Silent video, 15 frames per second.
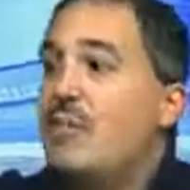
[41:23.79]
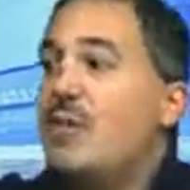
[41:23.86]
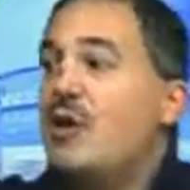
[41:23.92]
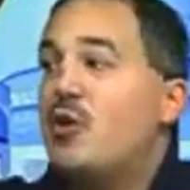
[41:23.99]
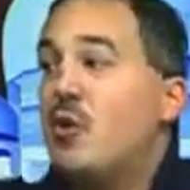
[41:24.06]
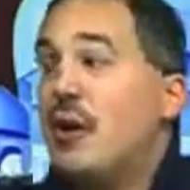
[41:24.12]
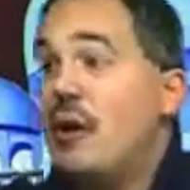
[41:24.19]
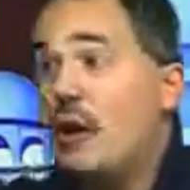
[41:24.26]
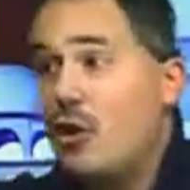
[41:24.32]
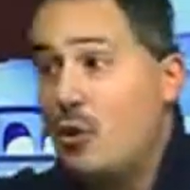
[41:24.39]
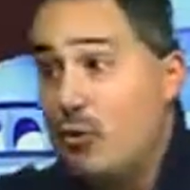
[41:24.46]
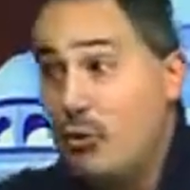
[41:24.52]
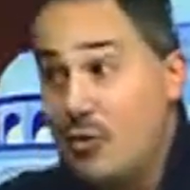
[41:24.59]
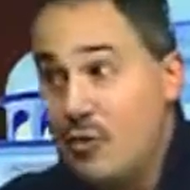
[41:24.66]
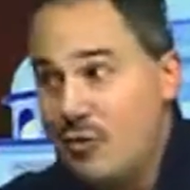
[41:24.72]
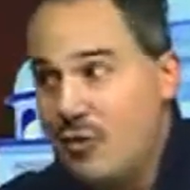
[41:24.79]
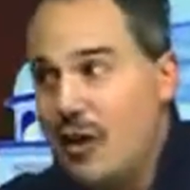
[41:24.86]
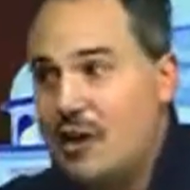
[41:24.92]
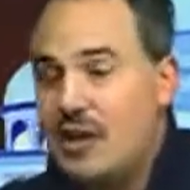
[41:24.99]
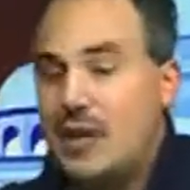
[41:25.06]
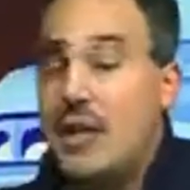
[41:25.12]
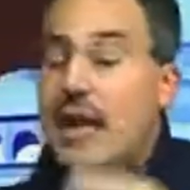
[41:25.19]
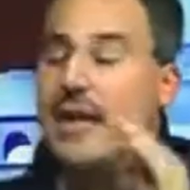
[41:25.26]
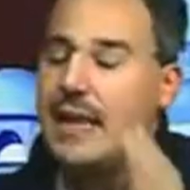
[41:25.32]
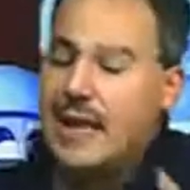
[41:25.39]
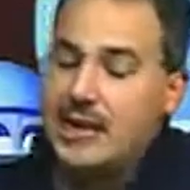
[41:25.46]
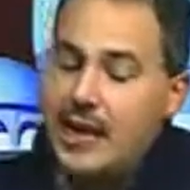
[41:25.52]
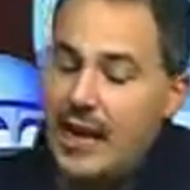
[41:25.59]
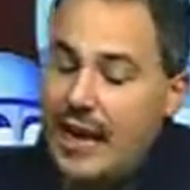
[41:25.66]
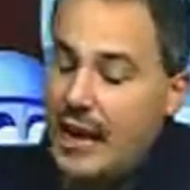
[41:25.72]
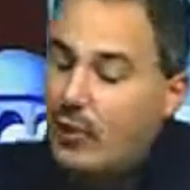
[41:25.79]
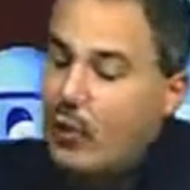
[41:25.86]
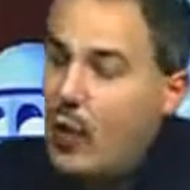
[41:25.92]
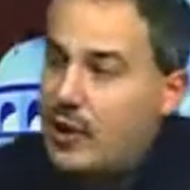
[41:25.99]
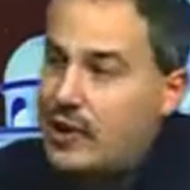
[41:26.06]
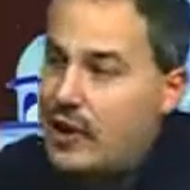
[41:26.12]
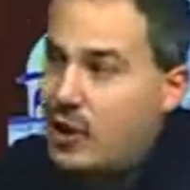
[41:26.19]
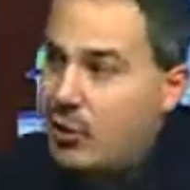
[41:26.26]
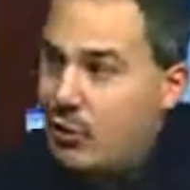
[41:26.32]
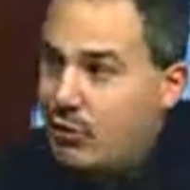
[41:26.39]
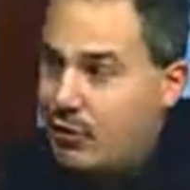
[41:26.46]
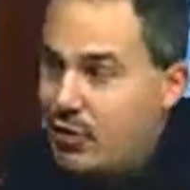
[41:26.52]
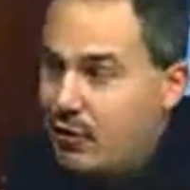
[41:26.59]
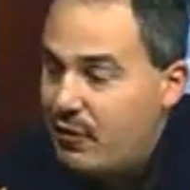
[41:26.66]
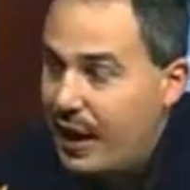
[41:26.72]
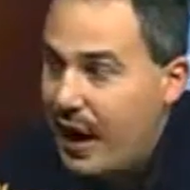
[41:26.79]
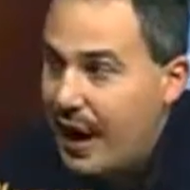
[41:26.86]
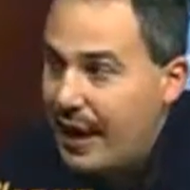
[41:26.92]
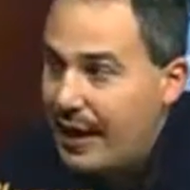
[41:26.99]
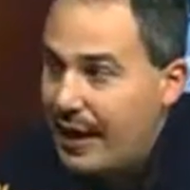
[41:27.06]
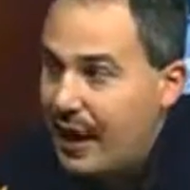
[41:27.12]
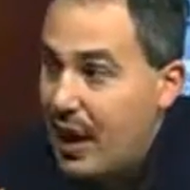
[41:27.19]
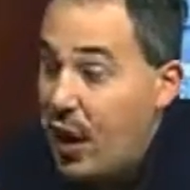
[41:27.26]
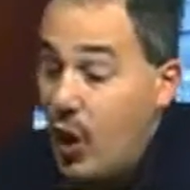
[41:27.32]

between, you know, crucifixion, they say he wasn't crucified,